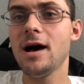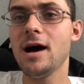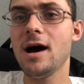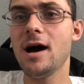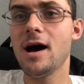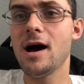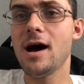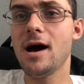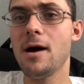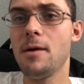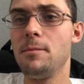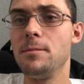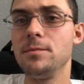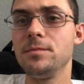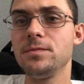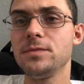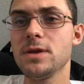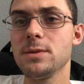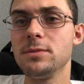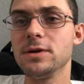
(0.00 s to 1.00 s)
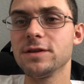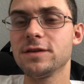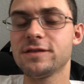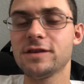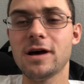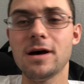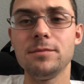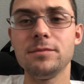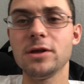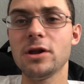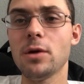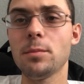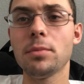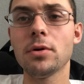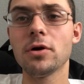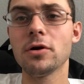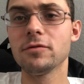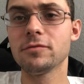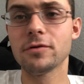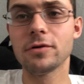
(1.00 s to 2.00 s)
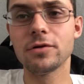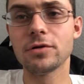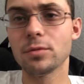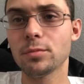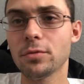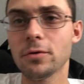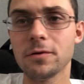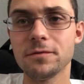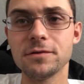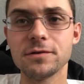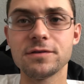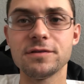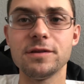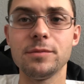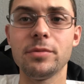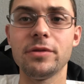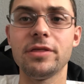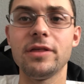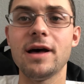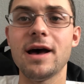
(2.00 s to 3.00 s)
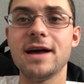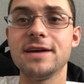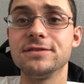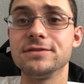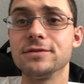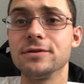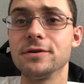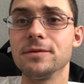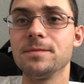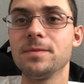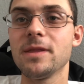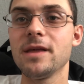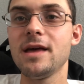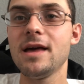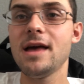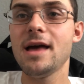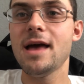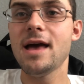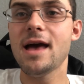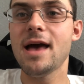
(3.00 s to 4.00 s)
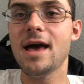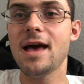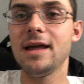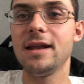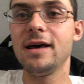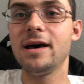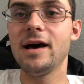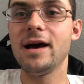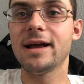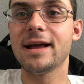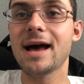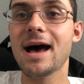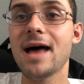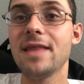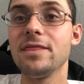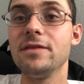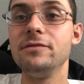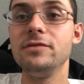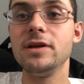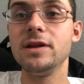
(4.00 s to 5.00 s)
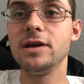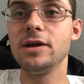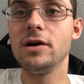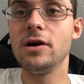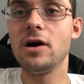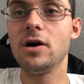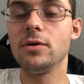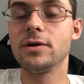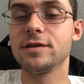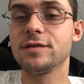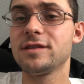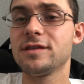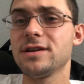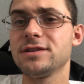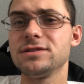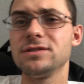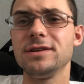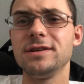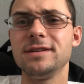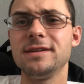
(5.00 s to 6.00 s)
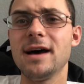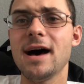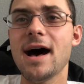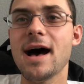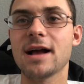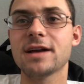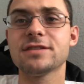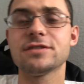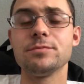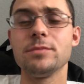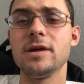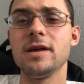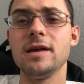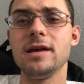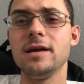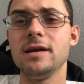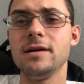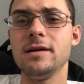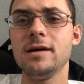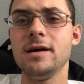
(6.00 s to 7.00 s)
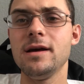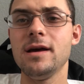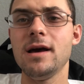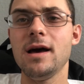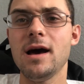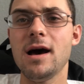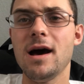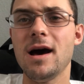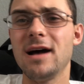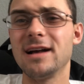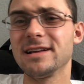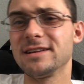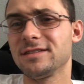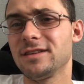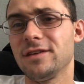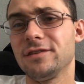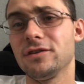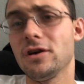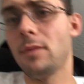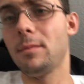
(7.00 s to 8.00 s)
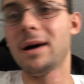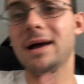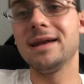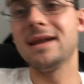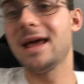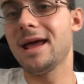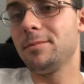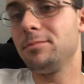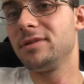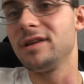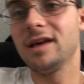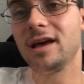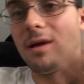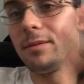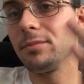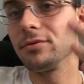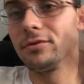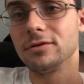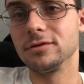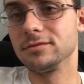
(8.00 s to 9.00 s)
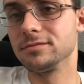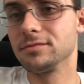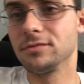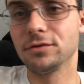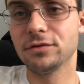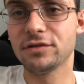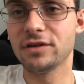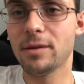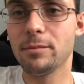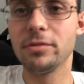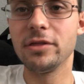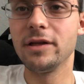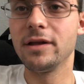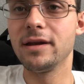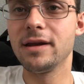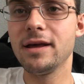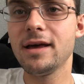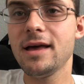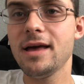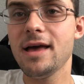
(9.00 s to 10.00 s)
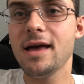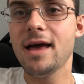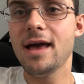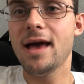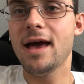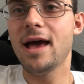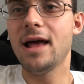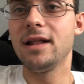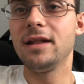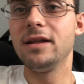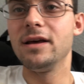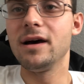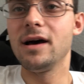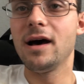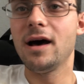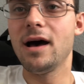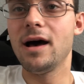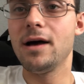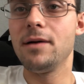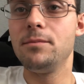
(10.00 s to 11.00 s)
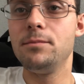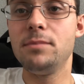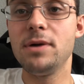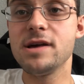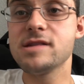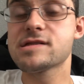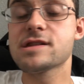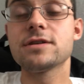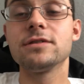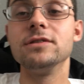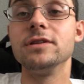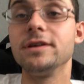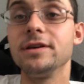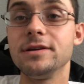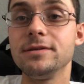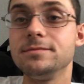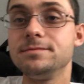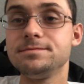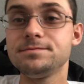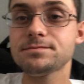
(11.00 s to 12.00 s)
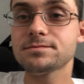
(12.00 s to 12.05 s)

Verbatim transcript: Um, but some, you know, pervert or pervert sympathizer had uh, gotten the video and essentially doxed me. Uh, I guess they saw my name tape or, or something. And uh, basically,